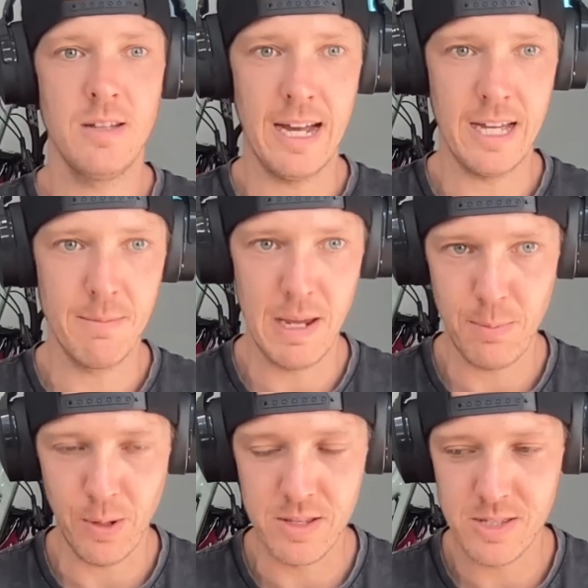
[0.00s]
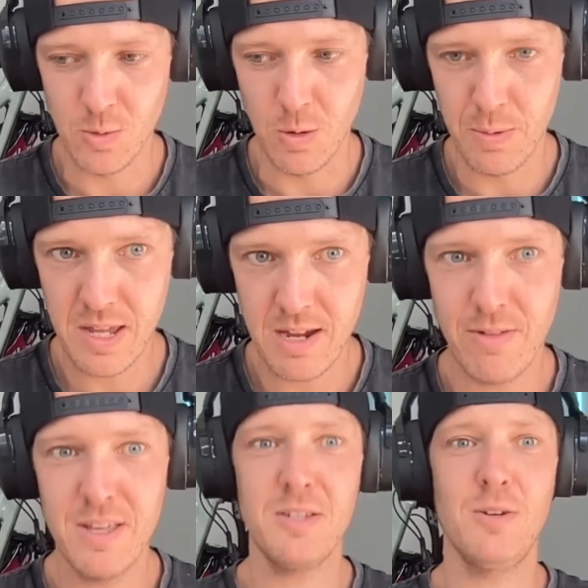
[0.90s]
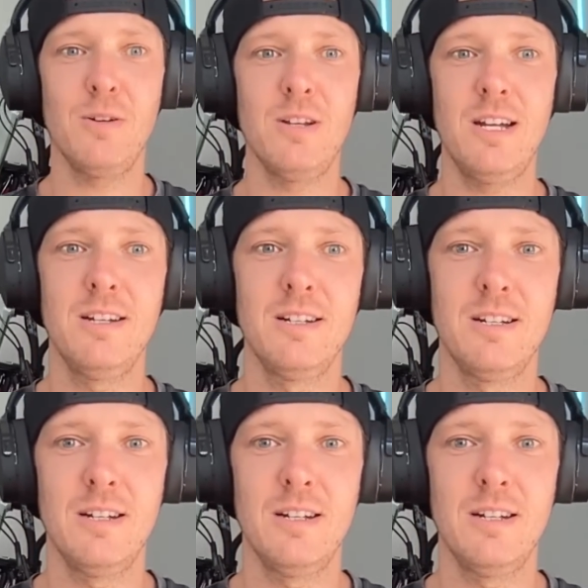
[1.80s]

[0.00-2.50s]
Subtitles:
I can make 0.2 up here on this corner.